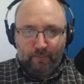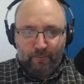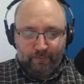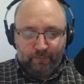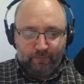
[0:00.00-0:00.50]

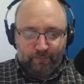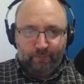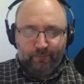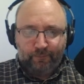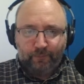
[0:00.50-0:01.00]

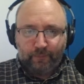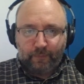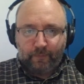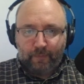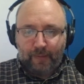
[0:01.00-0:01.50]

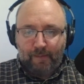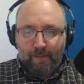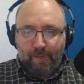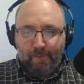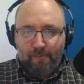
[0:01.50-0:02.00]

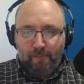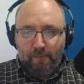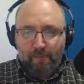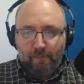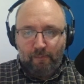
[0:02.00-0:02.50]

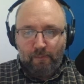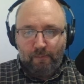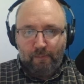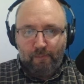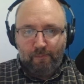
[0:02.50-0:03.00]

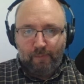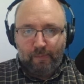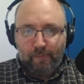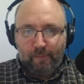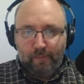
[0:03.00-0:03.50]

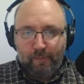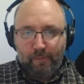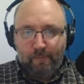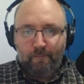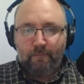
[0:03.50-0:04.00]

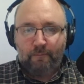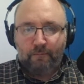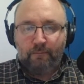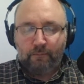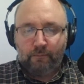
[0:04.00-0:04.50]

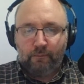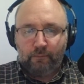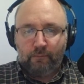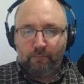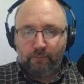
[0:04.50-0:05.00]

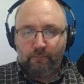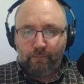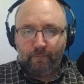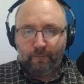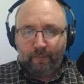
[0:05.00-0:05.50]

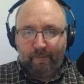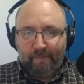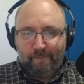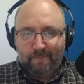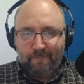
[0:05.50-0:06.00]

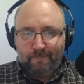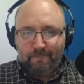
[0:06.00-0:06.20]
(silent)